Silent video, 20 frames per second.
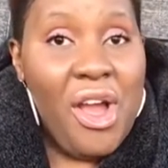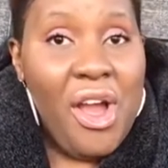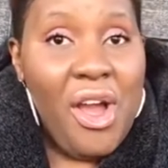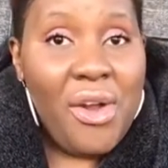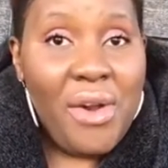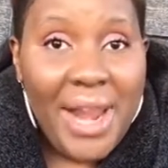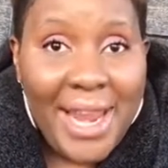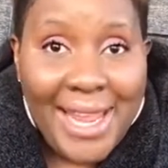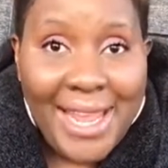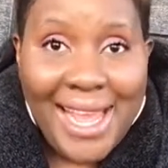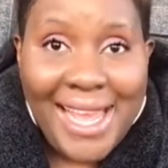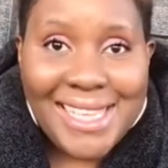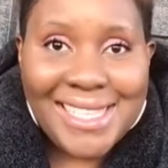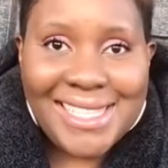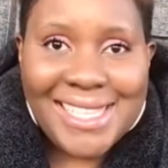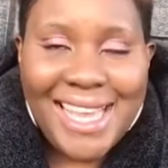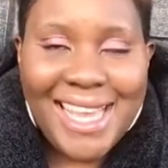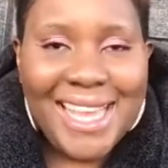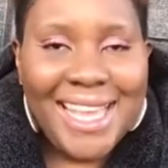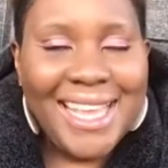All right,
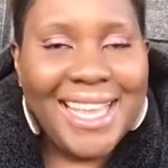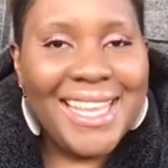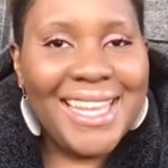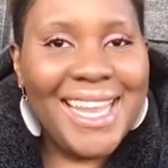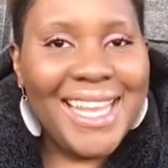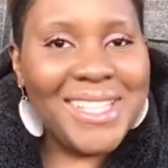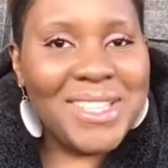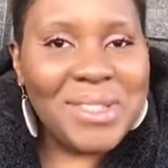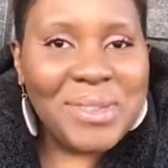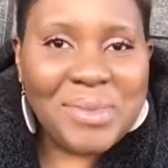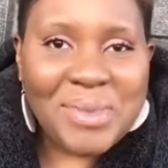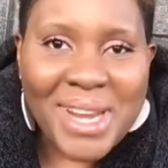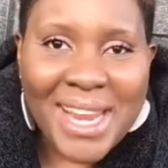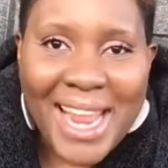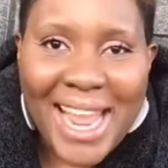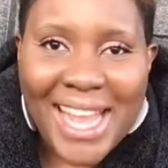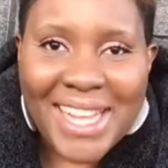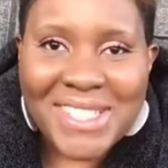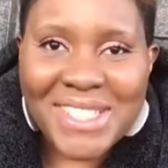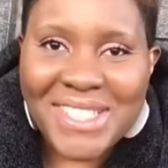guys, let's
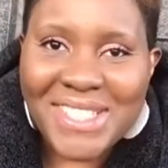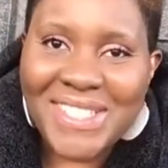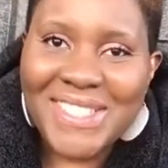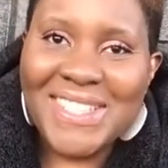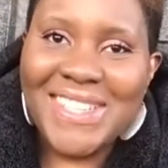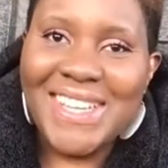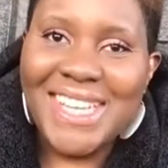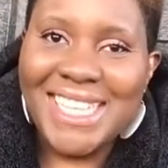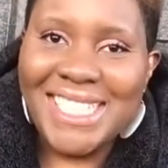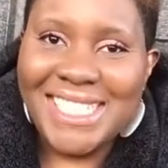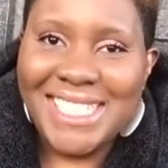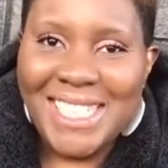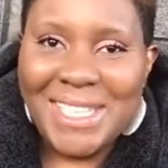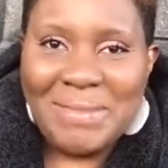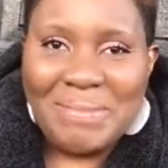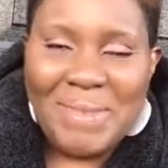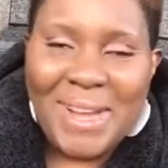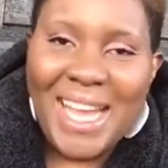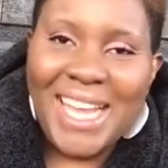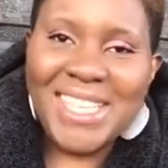react to
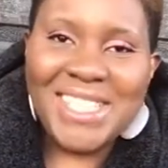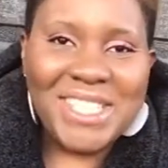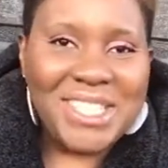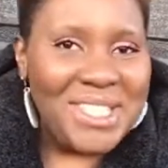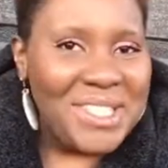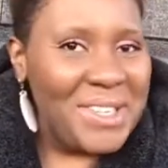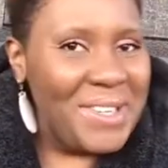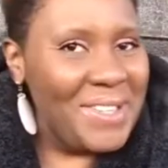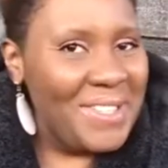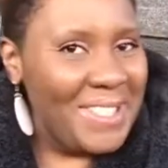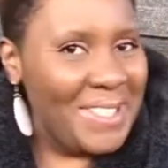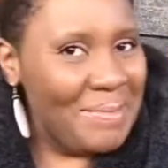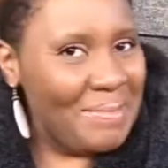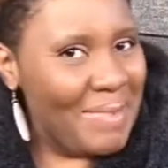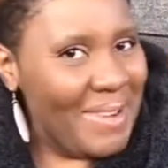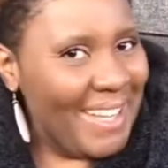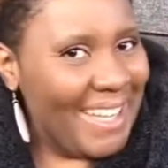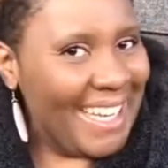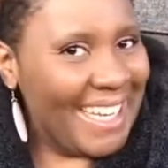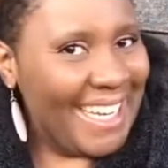Dimash
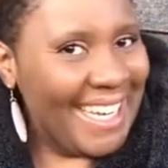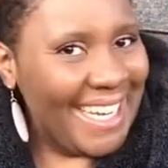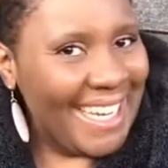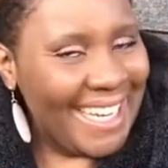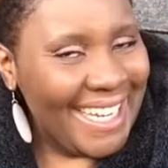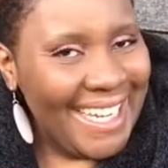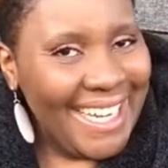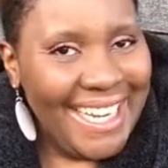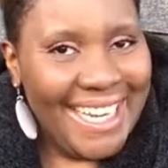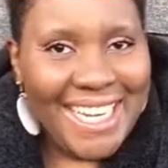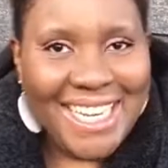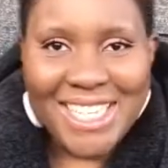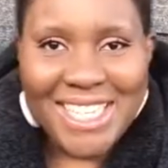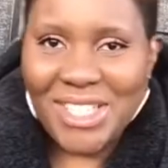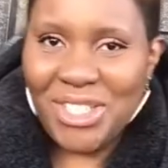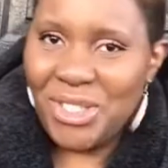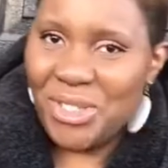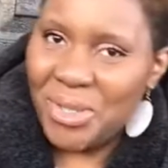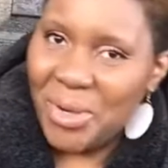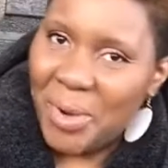Kodabagan
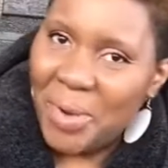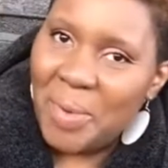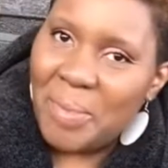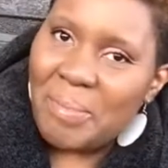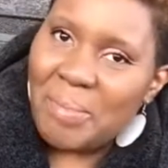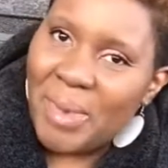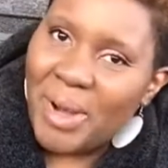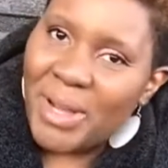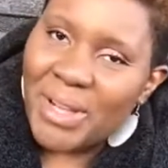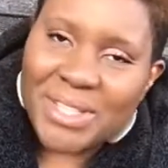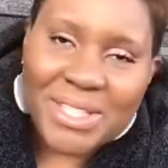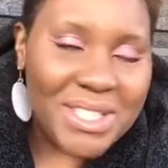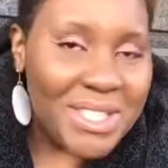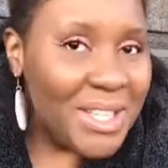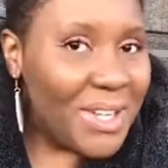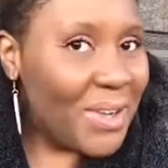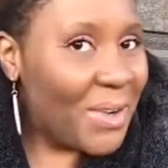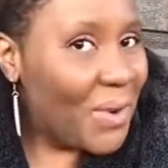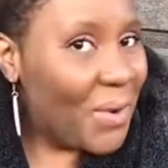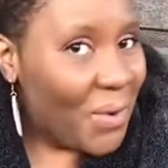show must
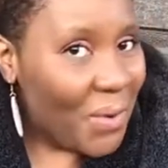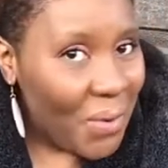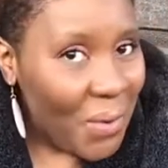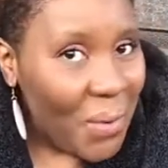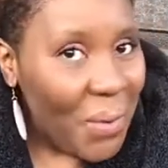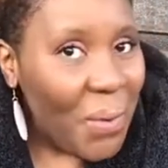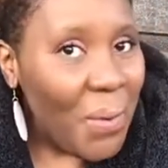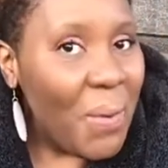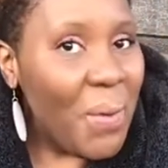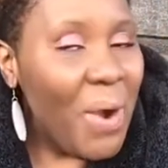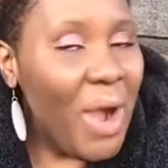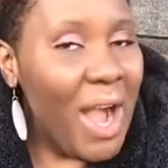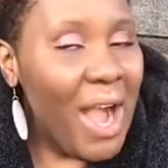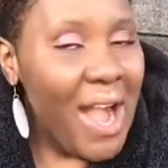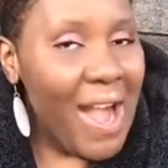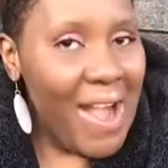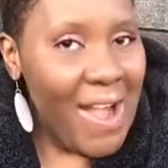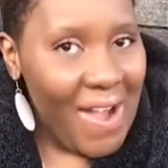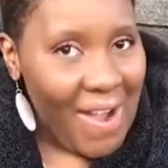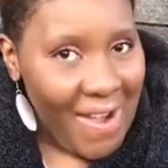go
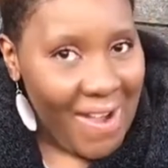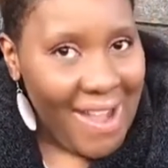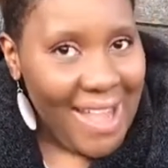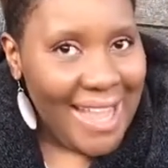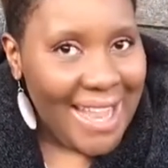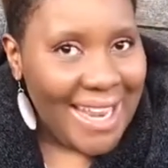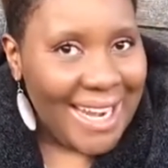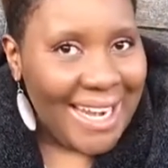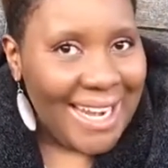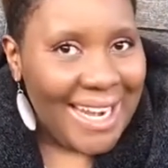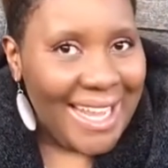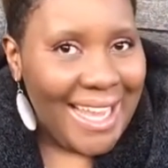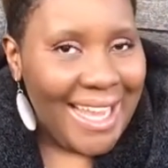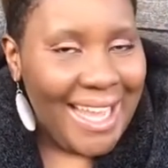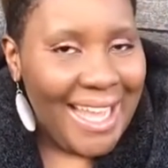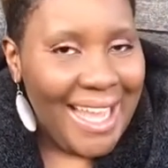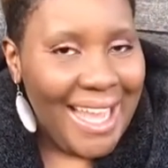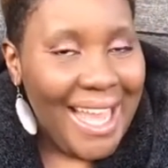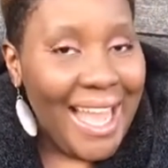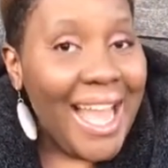on.
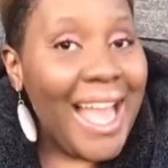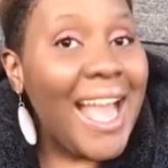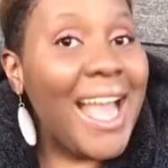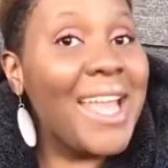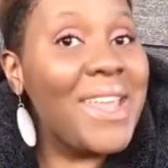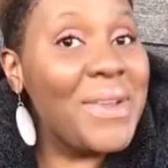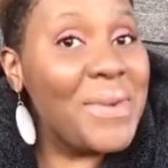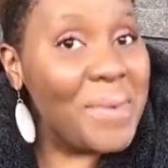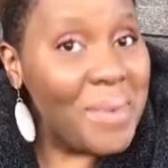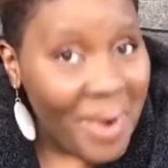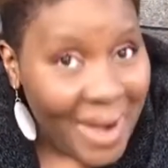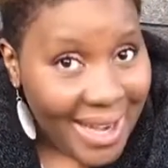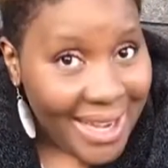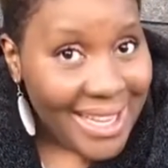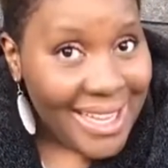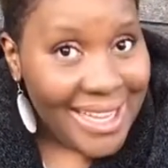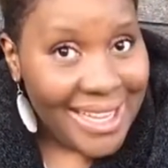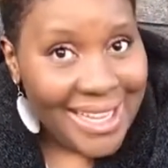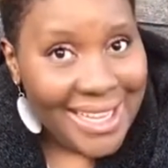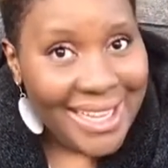Are you
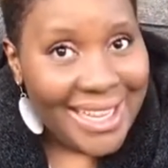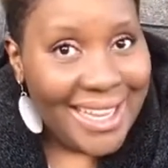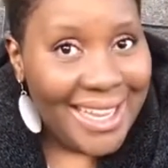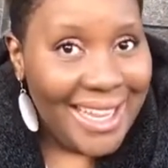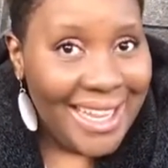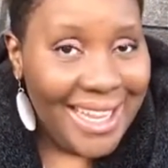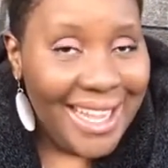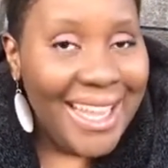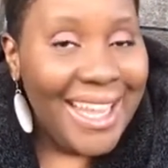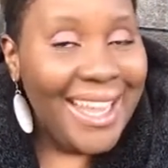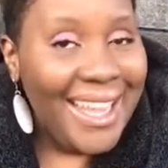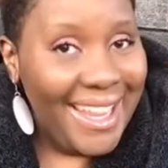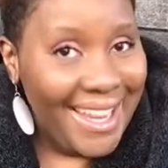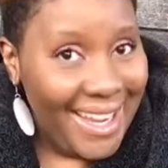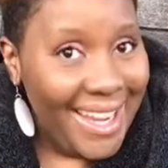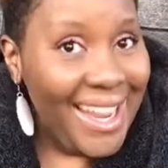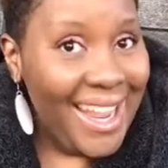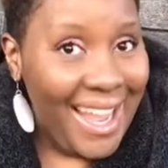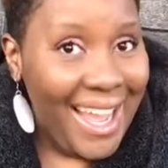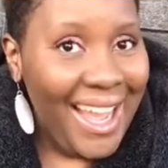ready?
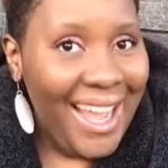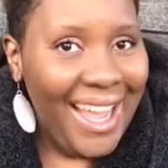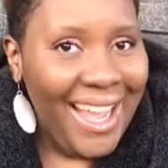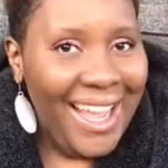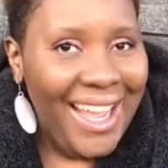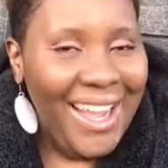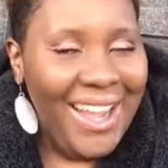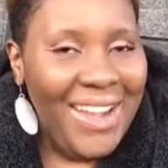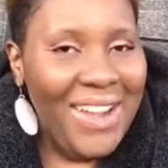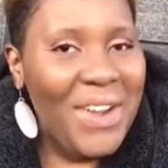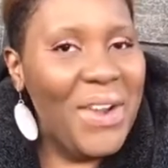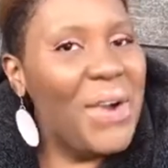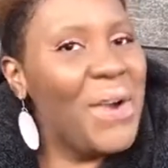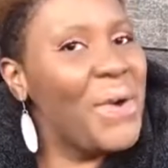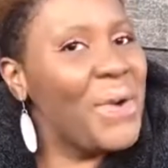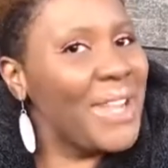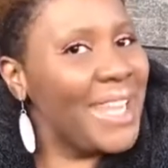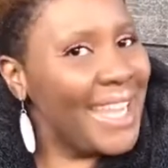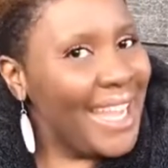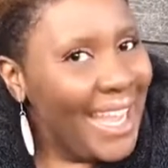Yeah? Oh,
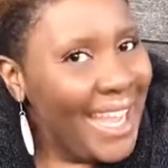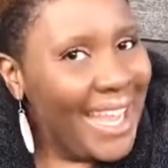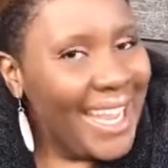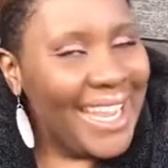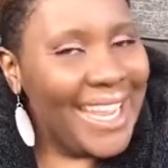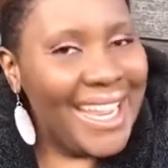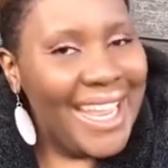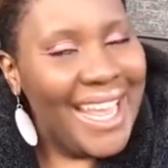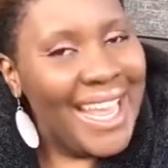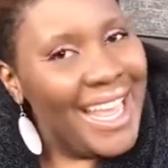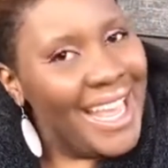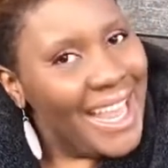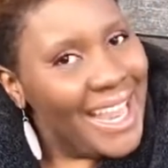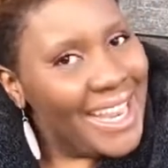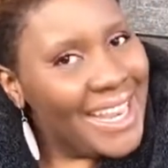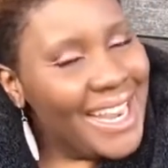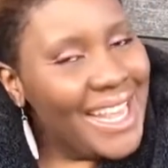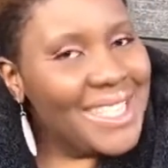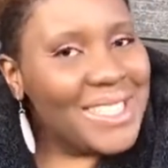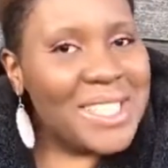okay,
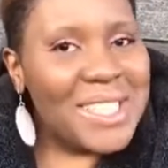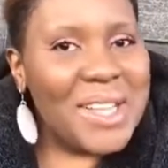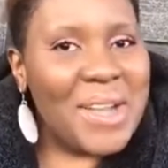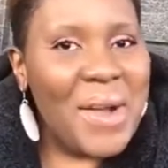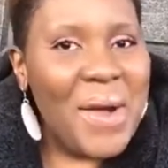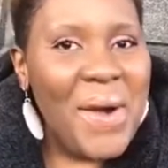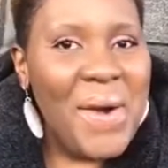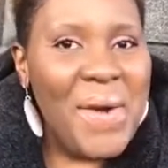let's go.